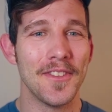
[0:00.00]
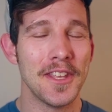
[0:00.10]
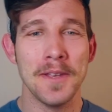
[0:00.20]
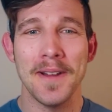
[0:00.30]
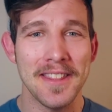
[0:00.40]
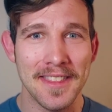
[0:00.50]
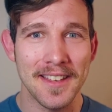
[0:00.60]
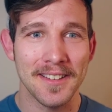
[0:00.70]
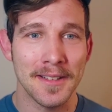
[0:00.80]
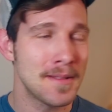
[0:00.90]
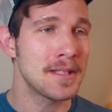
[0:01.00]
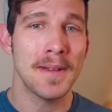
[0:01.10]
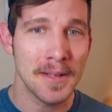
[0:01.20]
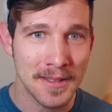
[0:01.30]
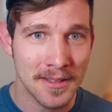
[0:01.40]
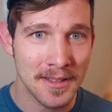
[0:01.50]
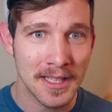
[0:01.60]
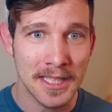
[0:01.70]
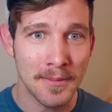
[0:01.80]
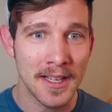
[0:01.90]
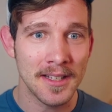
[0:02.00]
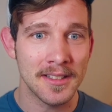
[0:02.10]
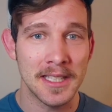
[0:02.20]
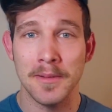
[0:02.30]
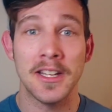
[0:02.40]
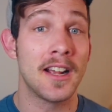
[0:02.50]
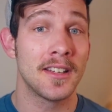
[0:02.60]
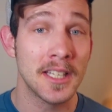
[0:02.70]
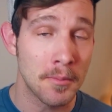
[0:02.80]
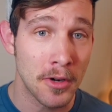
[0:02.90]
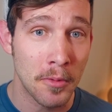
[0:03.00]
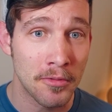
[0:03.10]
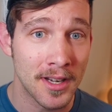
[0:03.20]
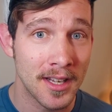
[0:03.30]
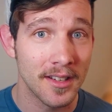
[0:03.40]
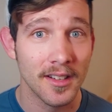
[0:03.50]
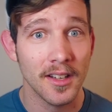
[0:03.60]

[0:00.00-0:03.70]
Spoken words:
you might think this might seem entirely inappropriate.